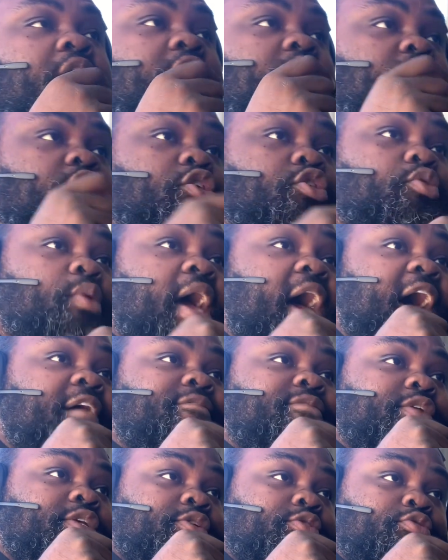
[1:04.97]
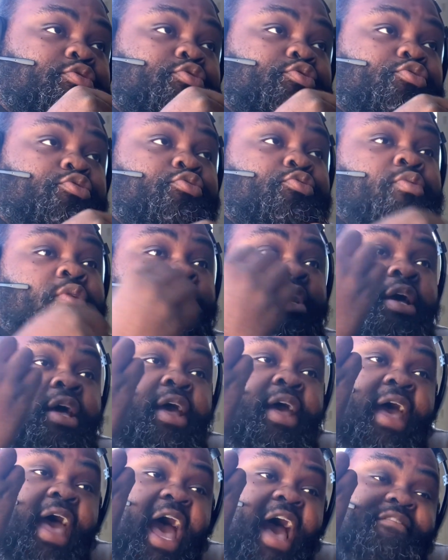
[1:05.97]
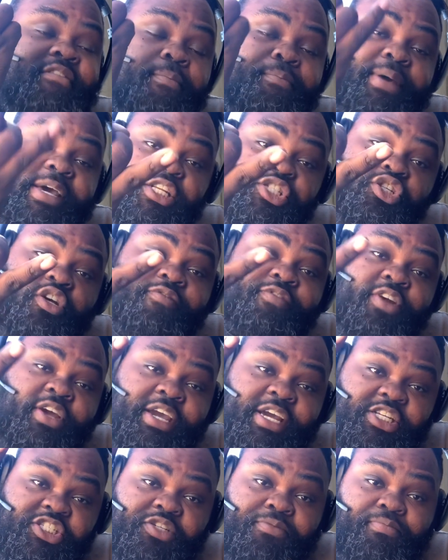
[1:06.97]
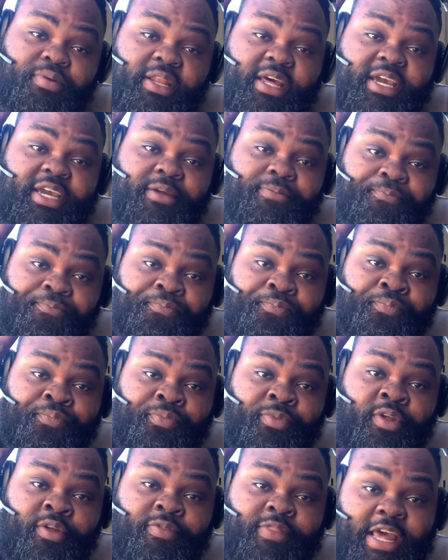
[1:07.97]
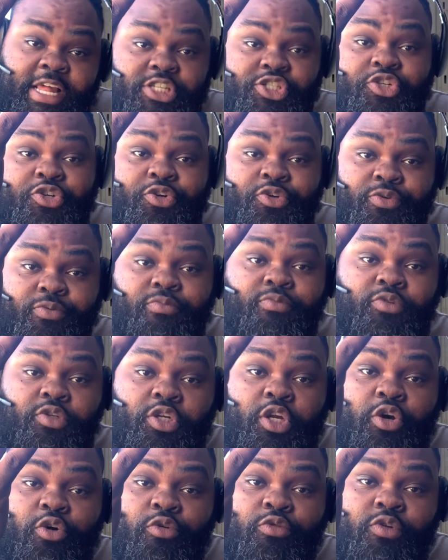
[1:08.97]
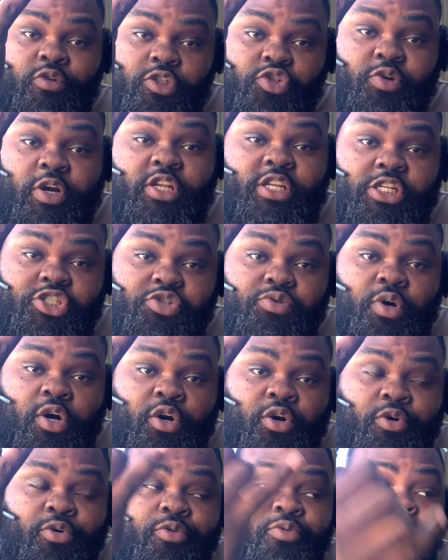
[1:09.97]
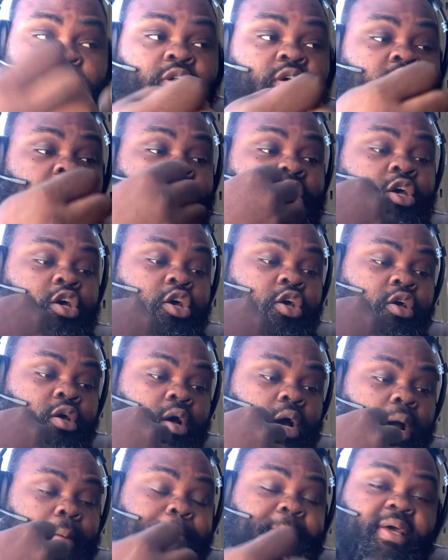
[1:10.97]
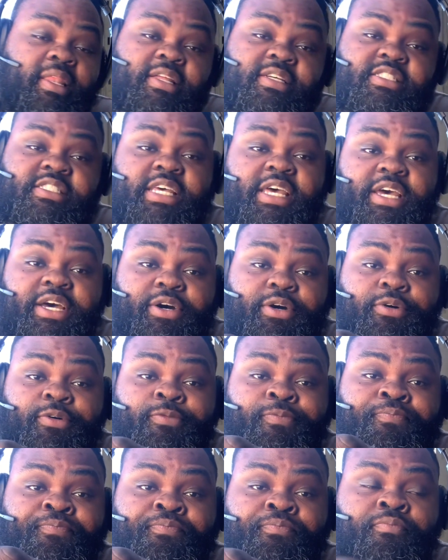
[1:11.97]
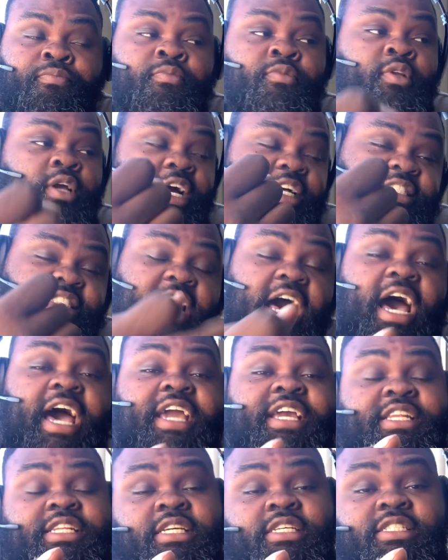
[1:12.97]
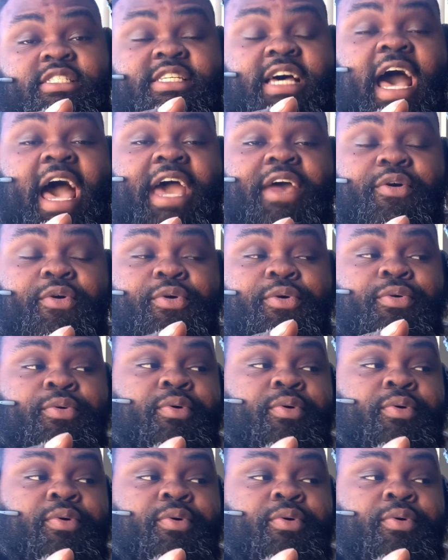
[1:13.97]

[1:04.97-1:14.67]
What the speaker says: you have to have a picture of your engine plate, that's your, the truck that you own, a bill of sale, a signed title,